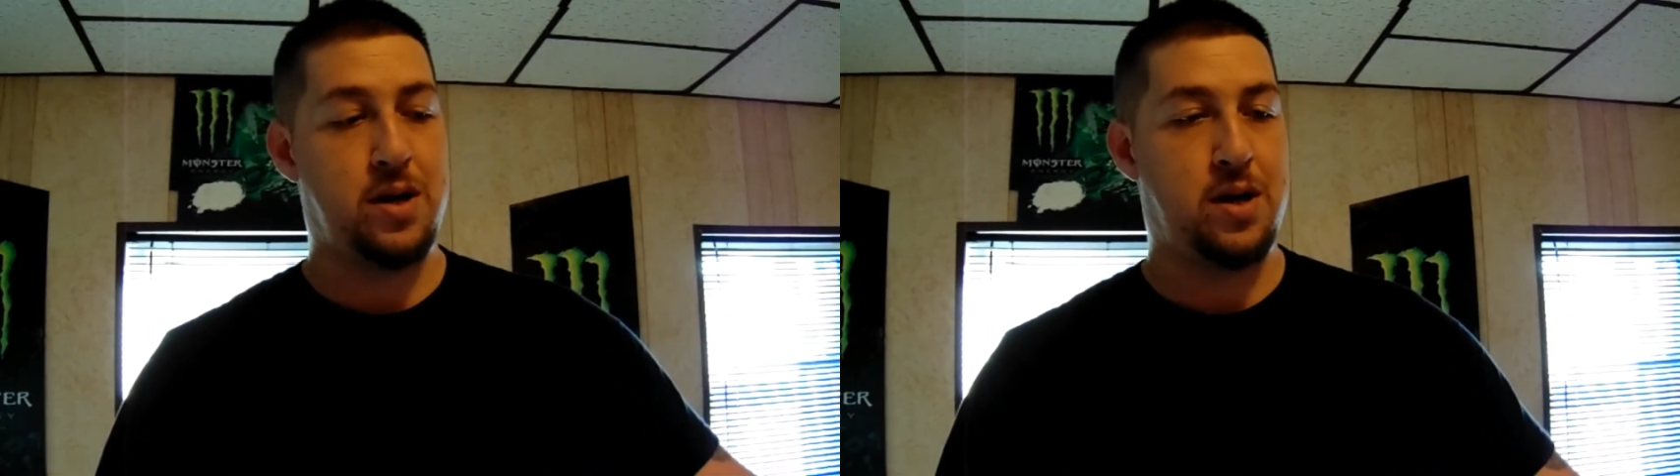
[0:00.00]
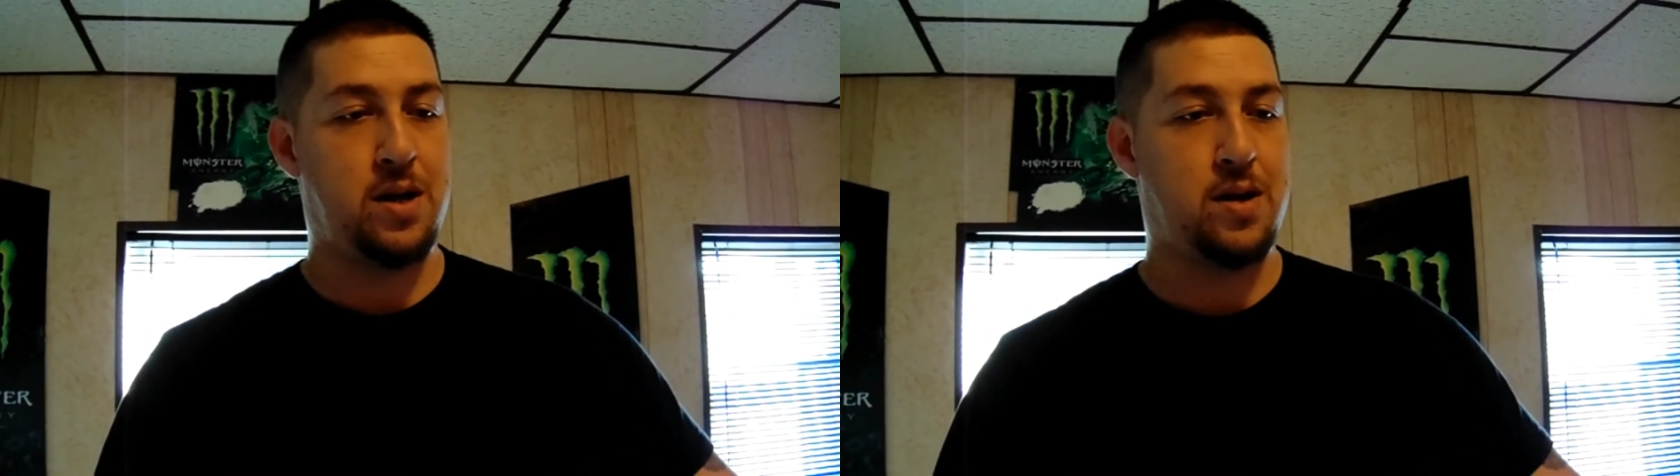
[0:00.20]

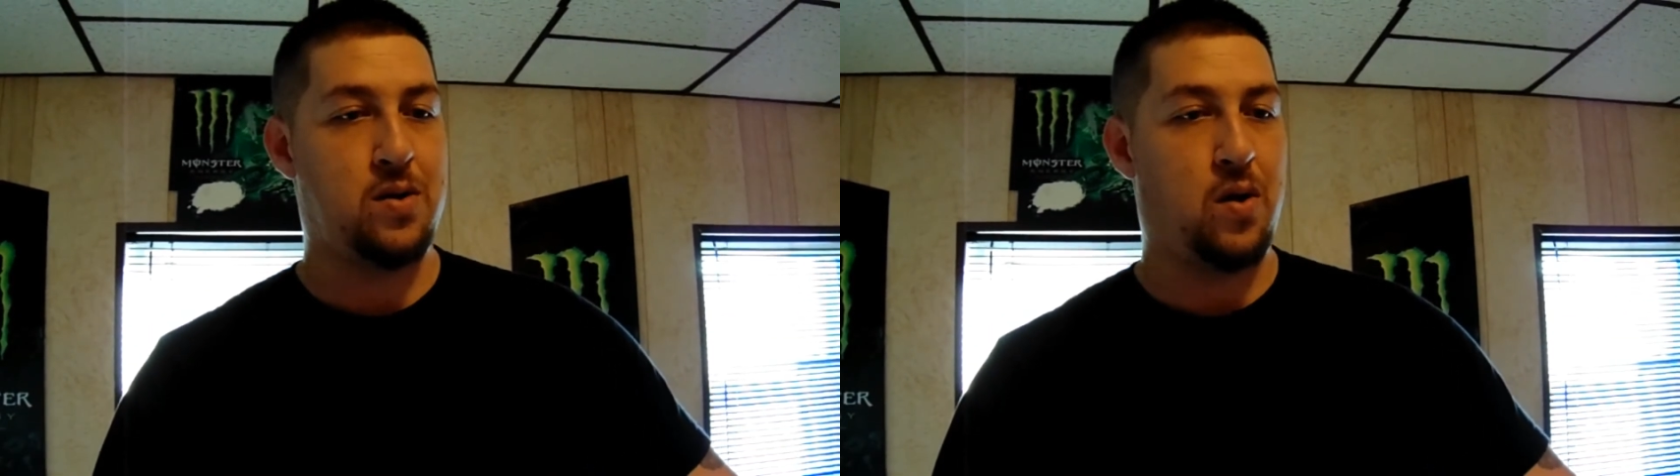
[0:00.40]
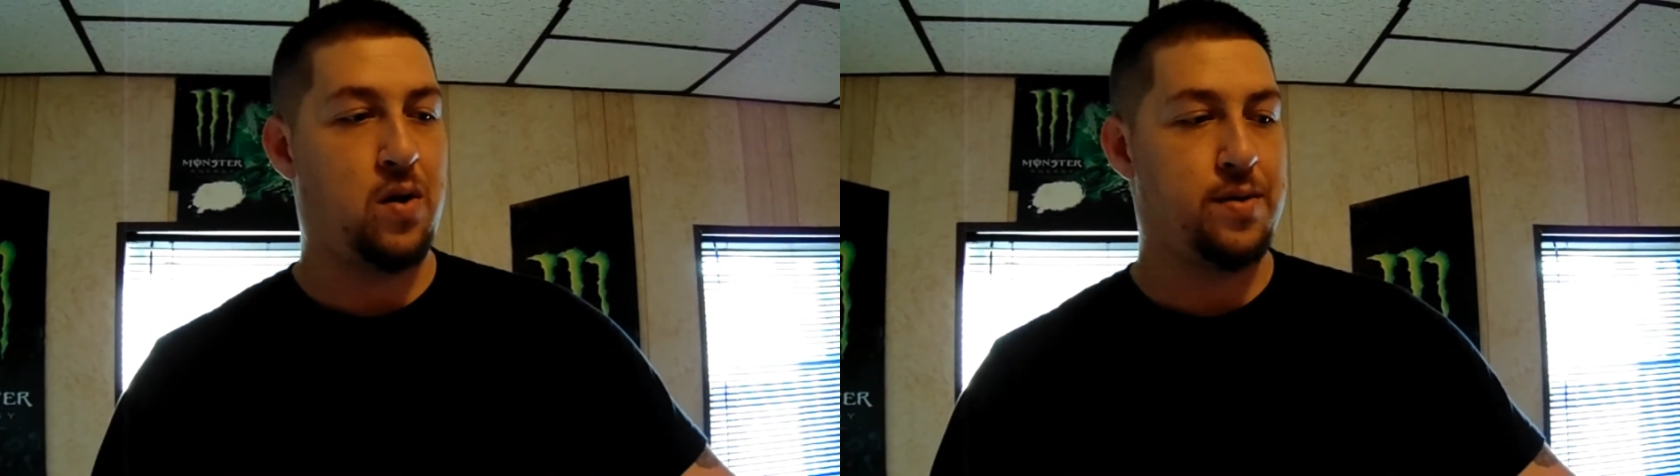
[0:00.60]

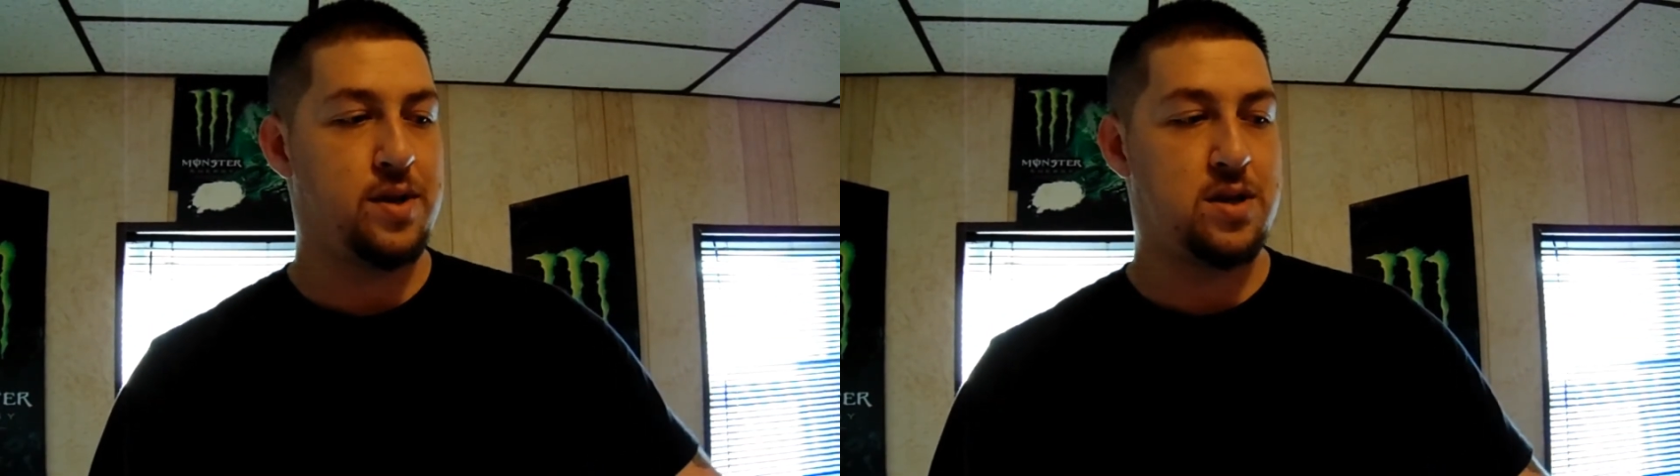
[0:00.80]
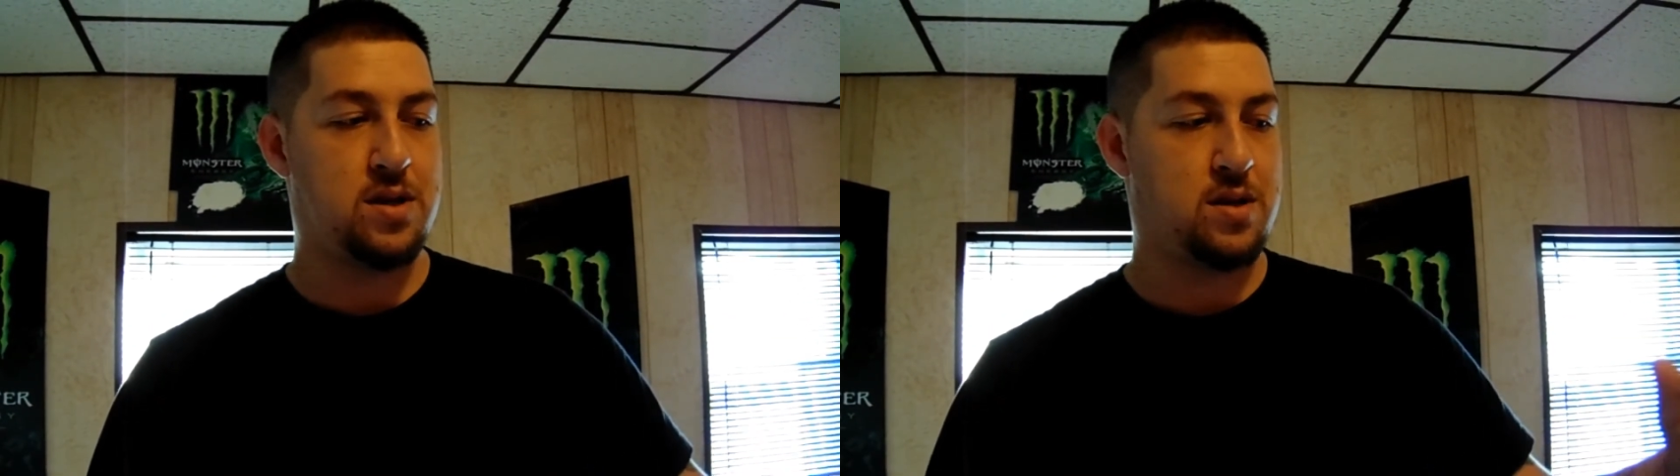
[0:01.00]
in all
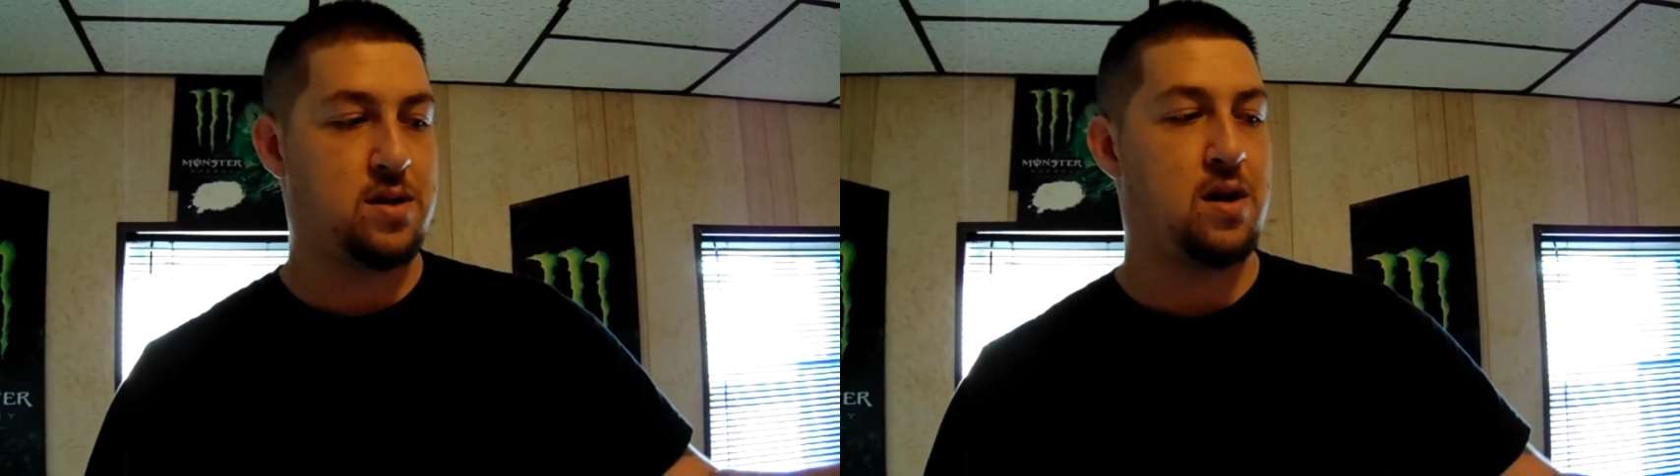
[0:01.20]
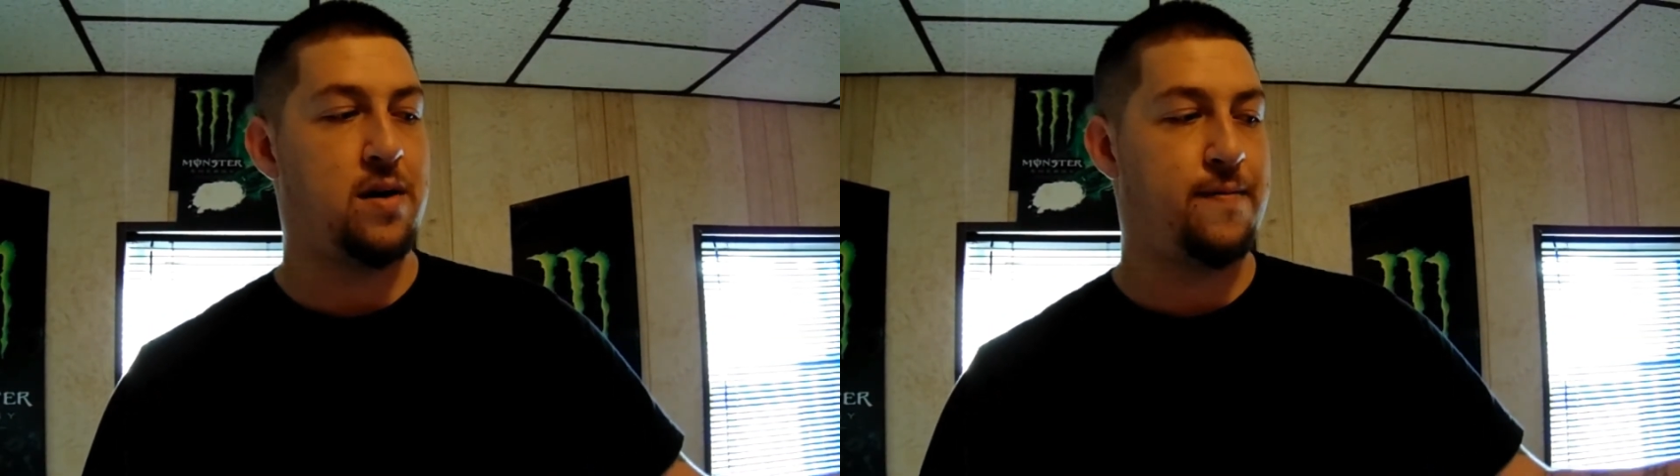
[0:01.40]
this
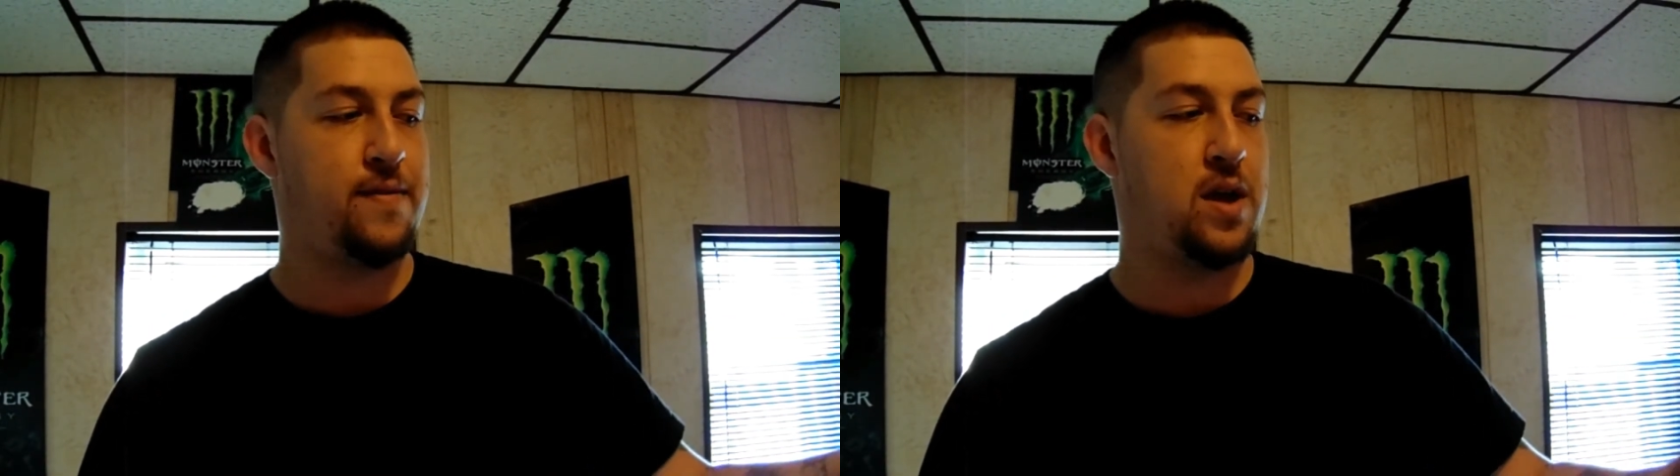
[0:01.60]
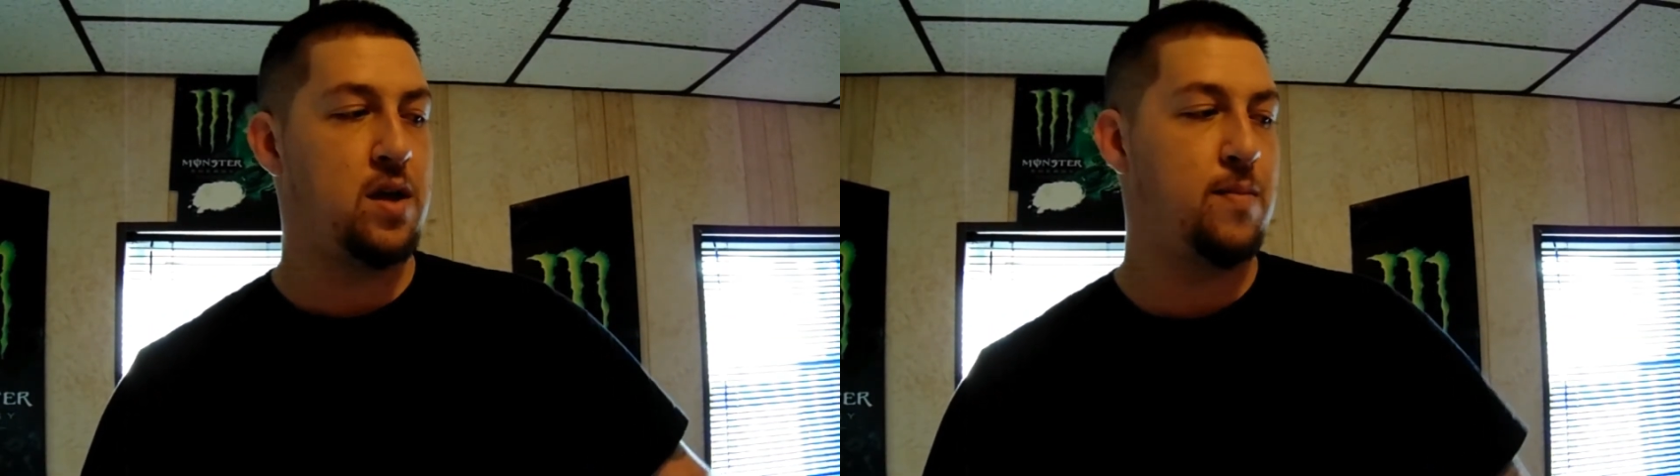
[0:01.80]
stuff that